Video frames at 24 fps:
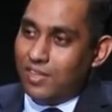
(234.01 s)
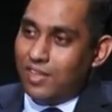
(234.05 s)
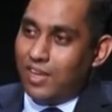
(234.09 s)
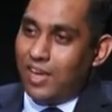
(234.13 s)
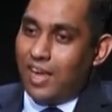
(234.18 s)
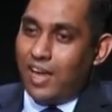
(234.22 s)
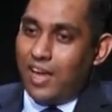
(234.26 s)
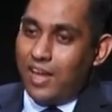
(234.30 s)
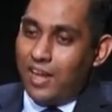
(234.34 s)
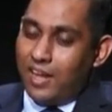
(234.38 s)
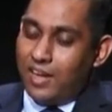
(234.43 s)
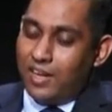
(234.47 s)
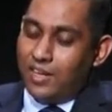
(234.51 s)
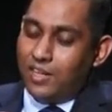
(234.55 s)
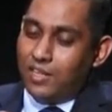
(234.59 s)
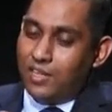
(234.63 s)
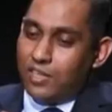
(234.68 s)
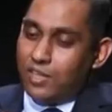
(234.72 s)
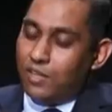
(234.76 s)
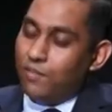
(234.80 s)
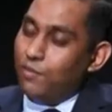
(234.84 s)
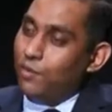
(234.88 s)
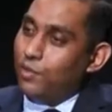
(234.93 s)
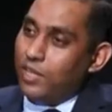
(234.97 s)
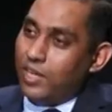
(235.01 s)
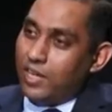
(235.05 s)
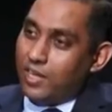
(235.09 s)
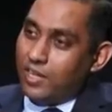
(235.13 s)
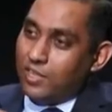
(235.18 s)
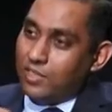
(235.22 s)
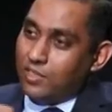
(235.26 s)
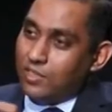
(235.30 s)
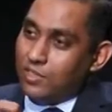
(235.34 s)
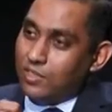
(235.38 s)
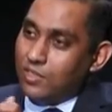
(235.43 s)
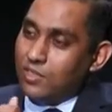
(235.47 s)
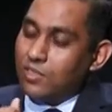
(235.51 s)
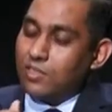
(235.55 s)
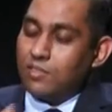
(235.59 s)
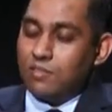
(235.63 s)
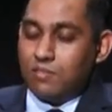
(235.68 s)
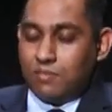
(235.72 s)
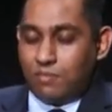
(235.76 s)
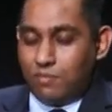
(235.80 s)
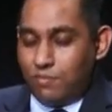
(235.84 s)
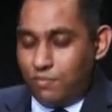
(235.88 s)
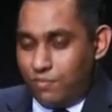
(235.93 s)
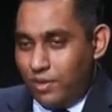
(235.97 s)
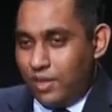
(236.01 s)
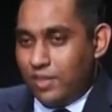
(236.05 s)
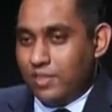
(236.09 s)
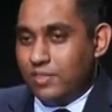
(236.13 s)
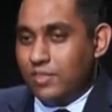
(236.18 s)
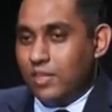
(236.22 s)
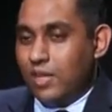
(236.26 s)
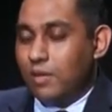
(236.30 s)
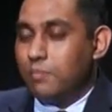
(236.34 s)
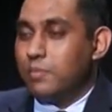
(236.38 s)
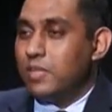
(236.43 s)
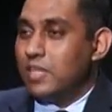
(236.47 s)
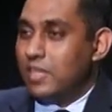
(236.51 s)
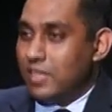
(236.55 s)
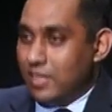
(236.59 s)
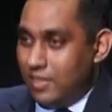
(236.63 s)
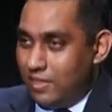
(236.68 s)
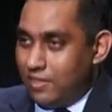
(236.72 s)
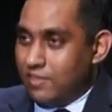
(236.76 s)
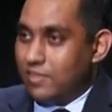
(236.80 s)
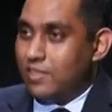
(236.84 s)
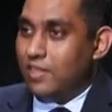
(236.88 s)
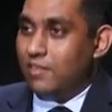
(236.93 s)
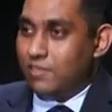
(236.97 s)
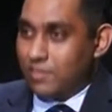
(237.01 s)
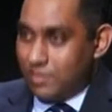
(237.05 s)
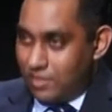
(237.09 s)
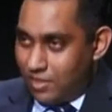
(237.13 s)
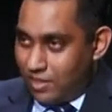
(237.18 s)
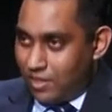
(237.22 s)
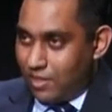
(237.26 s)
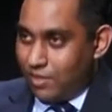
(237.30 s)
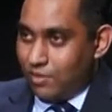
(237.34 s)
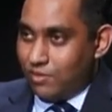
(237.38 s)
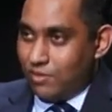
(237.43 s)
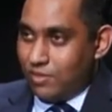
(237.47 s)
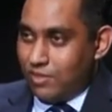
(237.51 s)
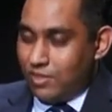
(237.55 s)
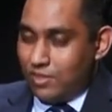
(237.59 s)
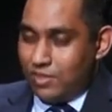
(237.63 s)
And if you take for example, a kid's savings account,